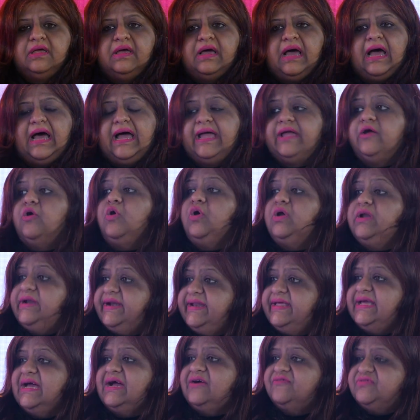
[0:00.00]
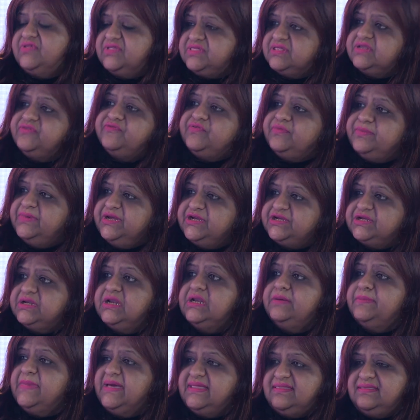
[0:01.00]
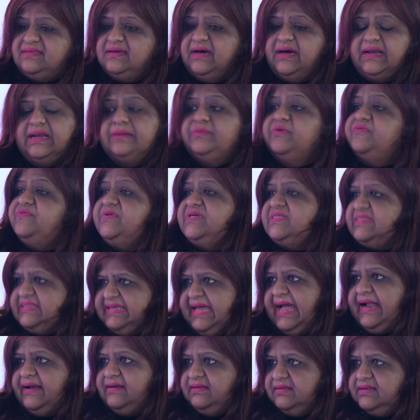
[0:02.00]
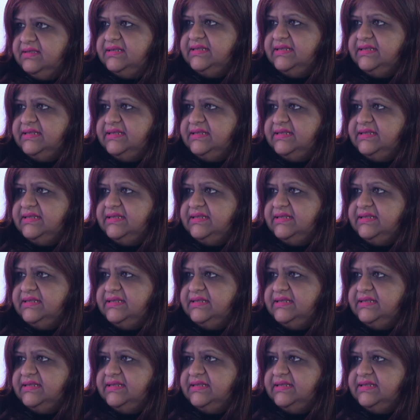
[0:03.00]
I already have this information in my CRM if we scan the